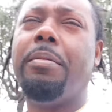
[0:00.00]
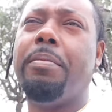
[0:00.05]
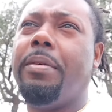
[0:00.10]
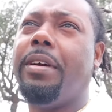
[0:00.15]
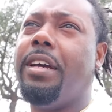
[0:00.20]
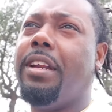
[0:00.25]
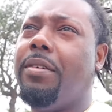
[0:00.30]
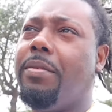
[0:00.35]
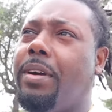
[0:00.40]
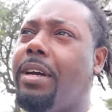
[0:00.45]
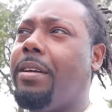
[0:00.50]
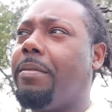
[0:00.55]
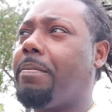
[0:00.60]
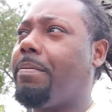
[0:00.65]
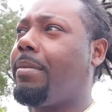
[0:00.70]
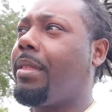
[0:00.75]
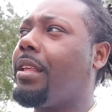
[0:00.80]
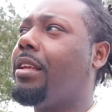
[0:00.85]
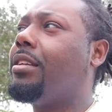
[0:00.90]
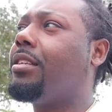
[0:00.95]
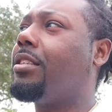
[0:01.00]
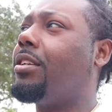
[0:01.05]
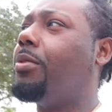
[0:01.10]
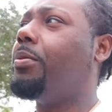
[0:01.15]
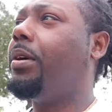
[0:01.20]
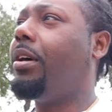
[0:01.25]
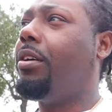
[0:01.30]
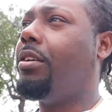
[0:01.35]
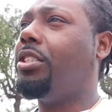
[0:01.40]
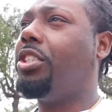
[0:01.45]
But anyway, so
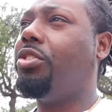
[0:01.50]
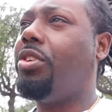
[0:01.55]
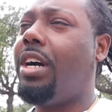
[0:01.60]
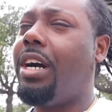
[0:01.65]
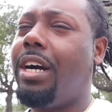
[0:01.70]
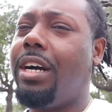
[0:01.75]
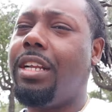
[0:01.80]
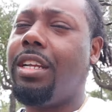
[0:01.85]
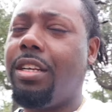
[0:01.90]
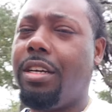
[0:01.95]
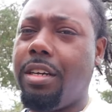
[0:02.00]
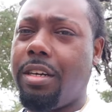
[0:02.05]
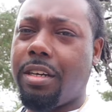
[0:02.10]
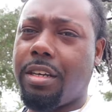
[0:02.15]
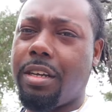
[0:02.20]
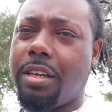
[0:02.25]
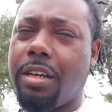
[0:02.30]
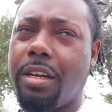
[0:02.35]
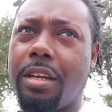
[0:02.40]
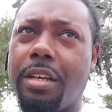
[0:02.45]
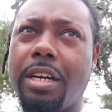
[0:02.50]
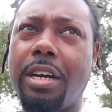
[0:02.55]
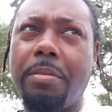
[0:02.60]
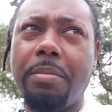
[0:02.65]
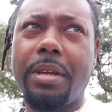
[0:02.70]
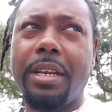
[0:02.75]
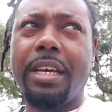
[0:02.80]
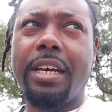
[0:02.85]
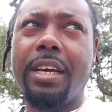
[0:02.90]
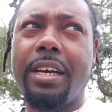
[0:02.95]
we're going to try our luck
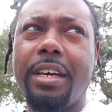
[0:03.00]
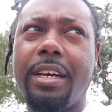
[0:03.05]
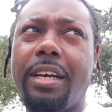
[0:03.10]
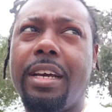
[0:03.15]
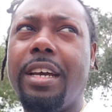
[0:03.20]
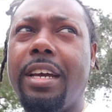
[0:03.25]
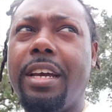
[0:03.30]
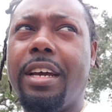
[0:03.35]
coming at...